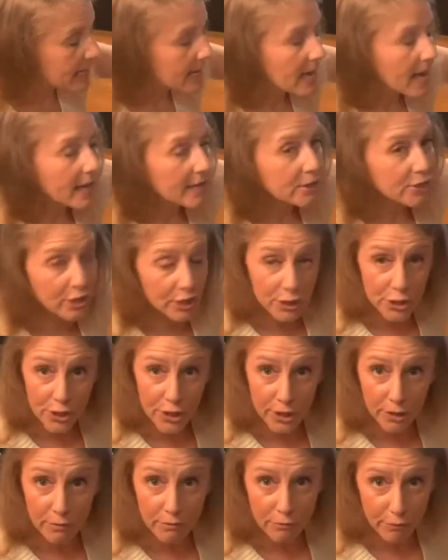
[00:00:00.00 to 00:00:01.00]

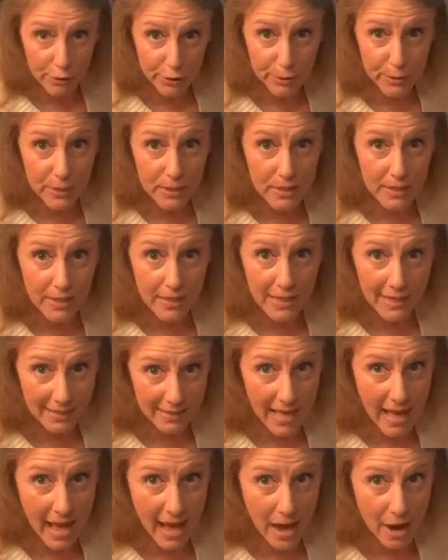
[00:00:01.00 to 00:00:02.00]
ginger root in
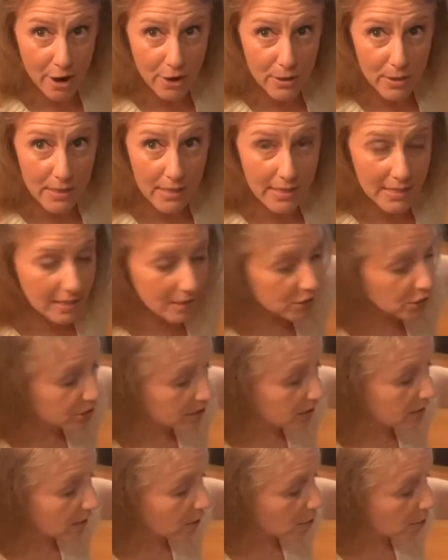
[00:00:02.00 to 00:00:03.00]
the house,
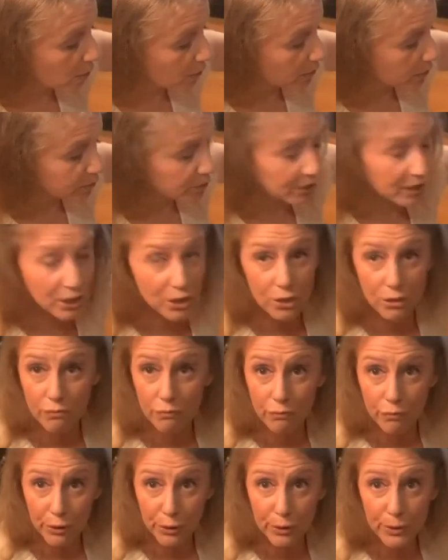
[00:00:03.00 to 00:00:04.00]
the whole ginger
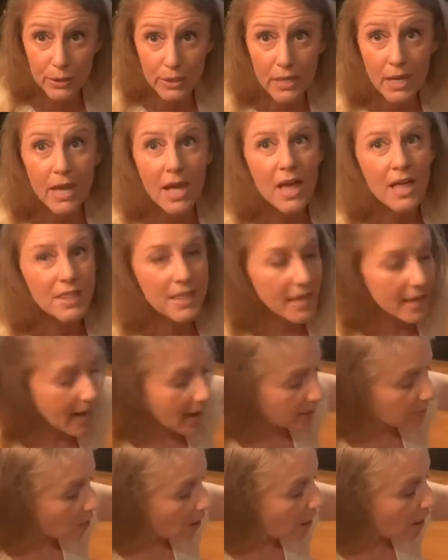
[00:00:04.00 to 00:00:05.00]
root, then
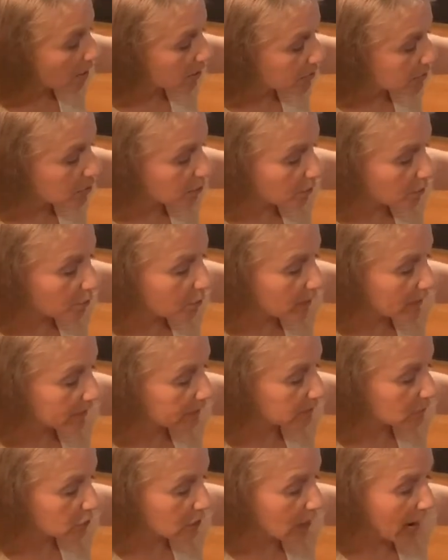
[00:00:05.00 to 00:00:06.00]
I also would
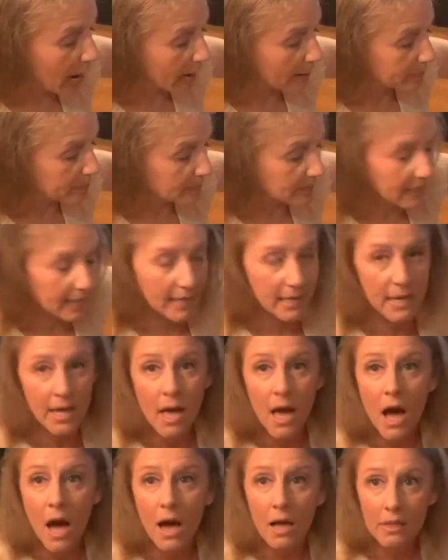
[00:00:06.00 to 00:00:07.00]
have chopped in
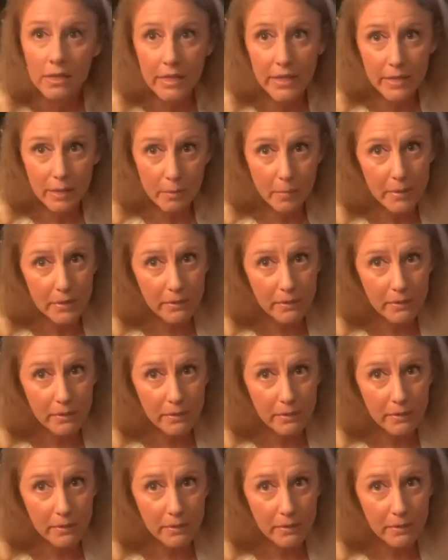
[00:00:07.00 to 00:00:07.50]
a little bit of